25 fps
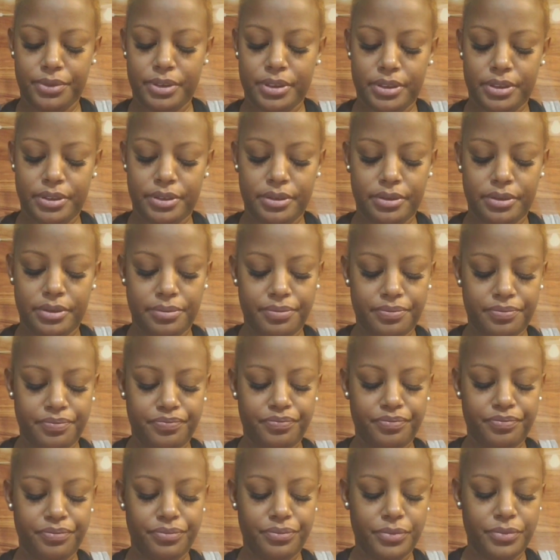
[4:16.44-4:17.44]
Okay,
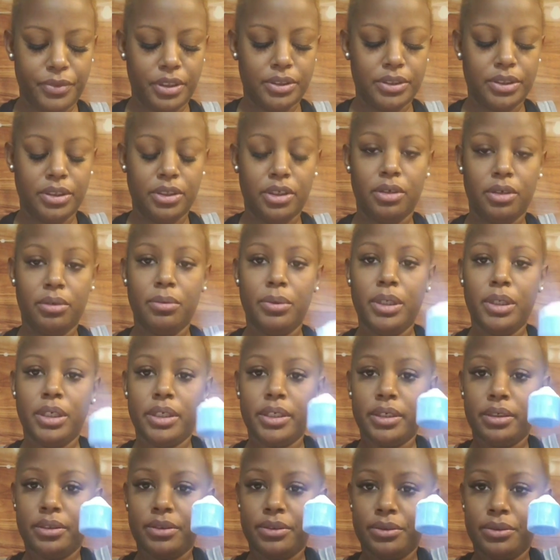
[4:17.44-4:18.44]
so we're
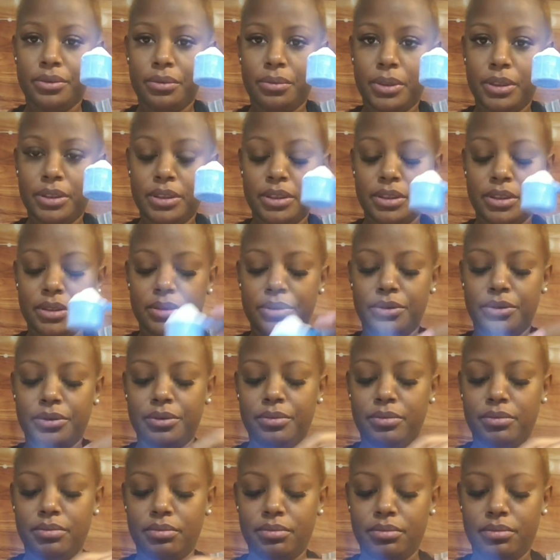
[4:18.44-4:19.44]
going to do 1
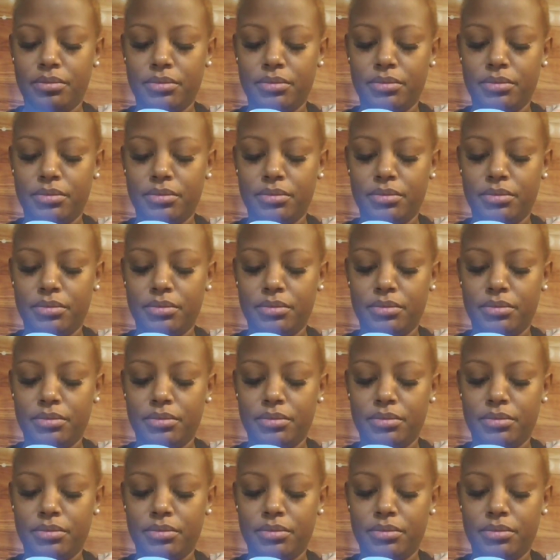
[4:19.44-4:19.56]
scoop.